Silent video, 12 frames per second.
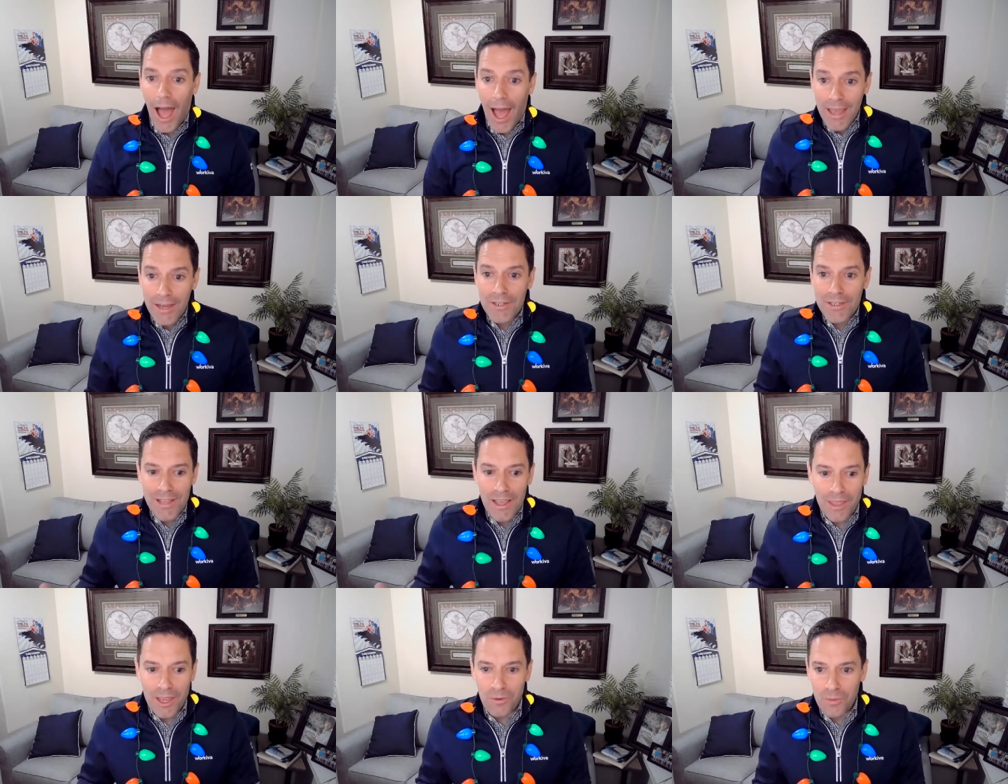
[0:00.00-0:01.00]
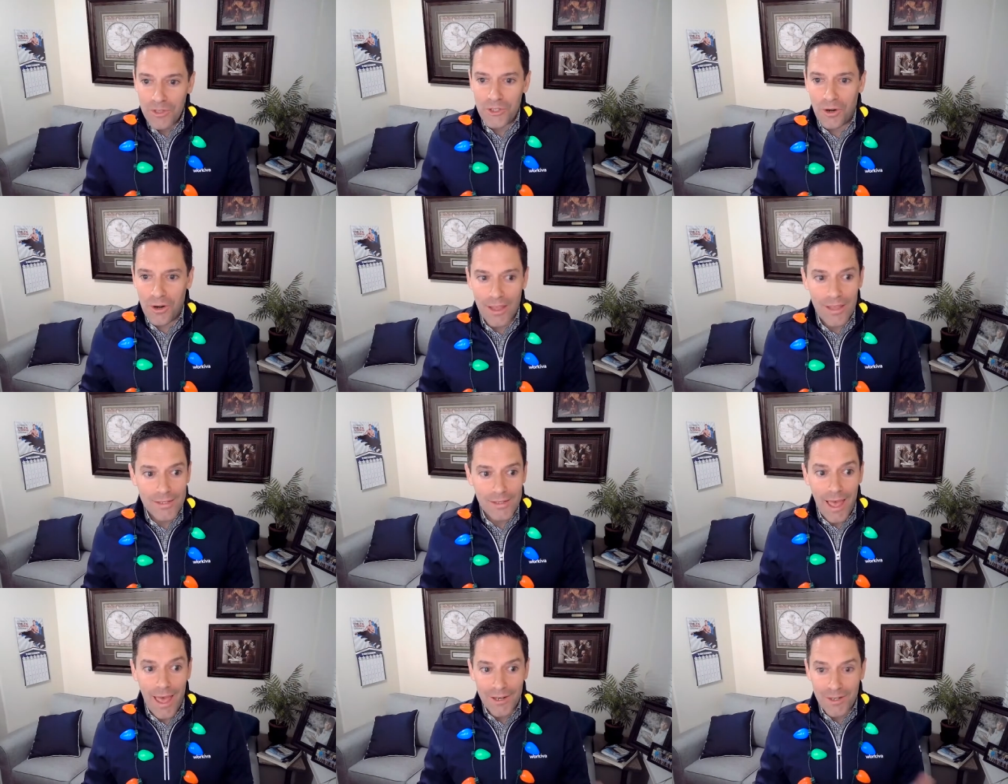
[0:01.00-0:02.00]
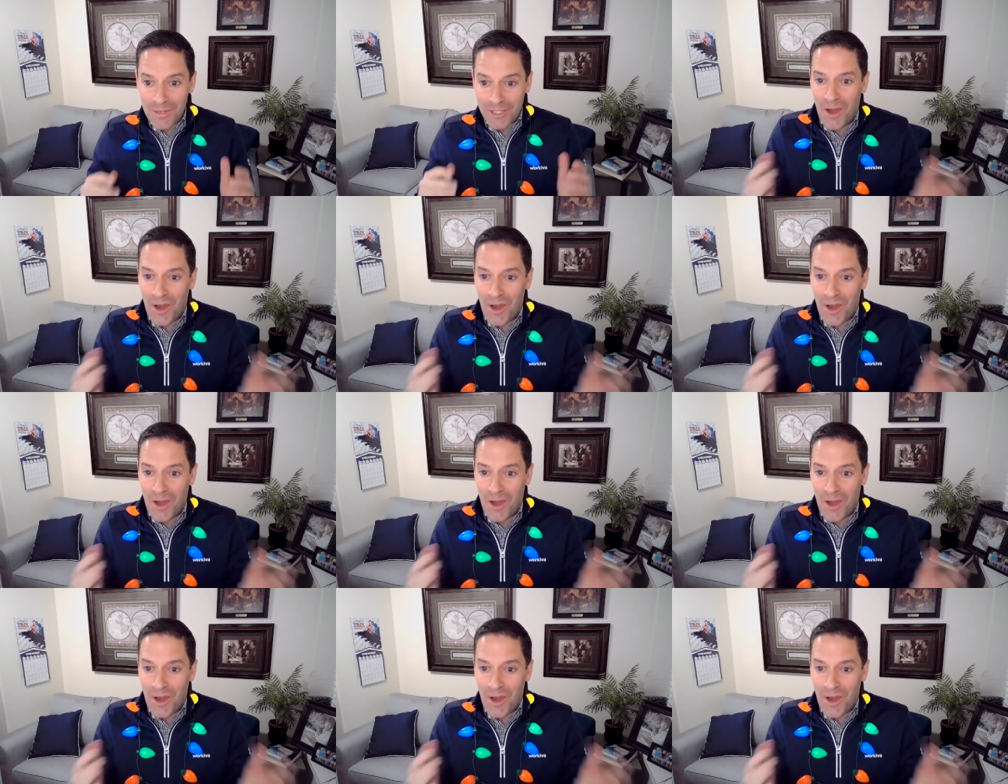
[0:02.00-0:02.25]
I actually sound like a real jerk on Slack, to be